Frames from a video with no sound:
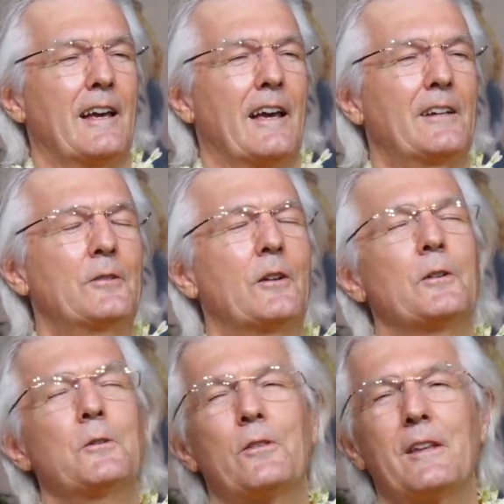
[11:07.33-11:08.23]
And you know,
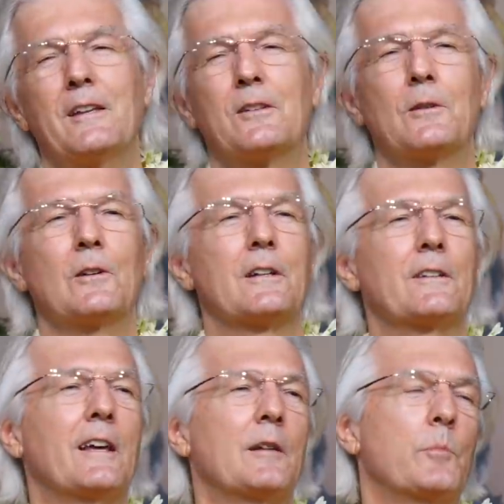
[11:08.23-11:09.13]
you think, you look
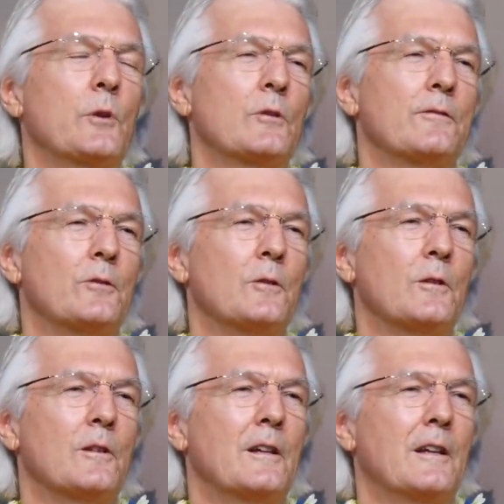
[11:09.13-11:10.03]
at that beautiful,